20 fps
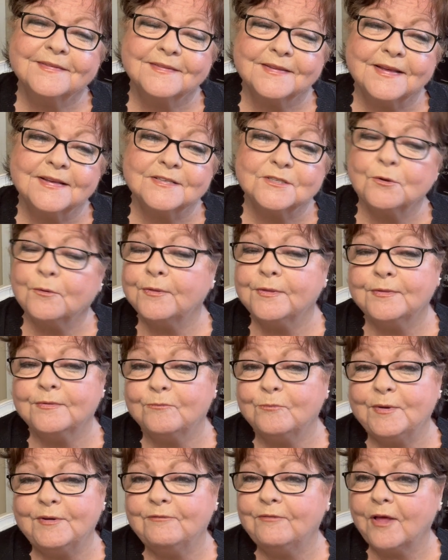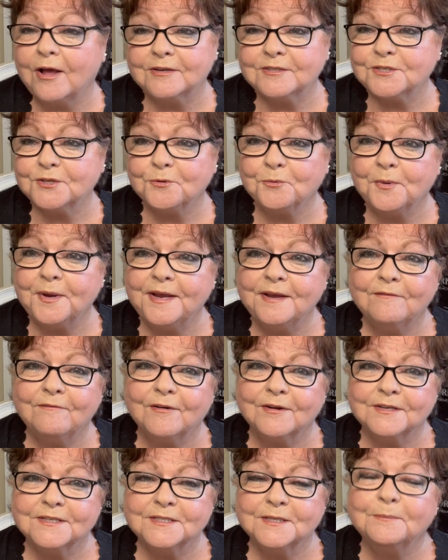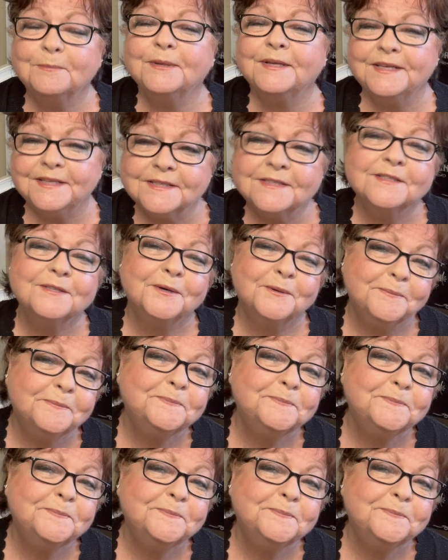so we've lost 3 of our siblings. So,